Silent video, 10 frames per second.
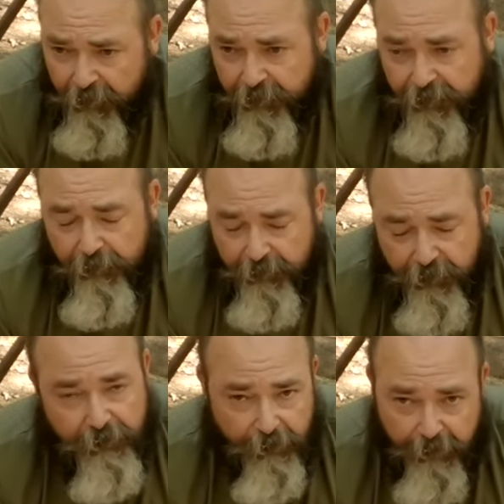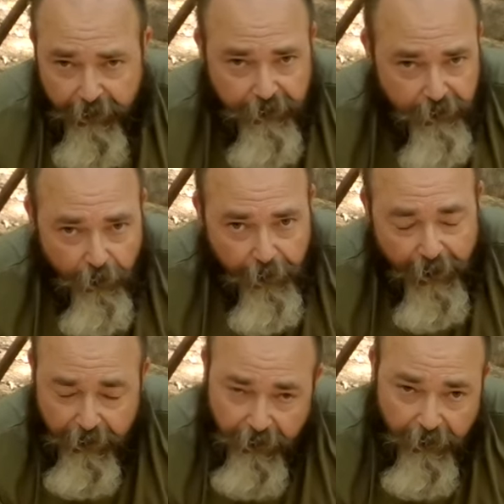It's just, again, it's all
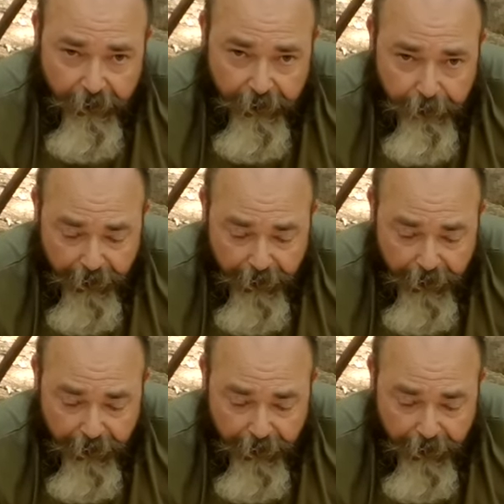part of the learning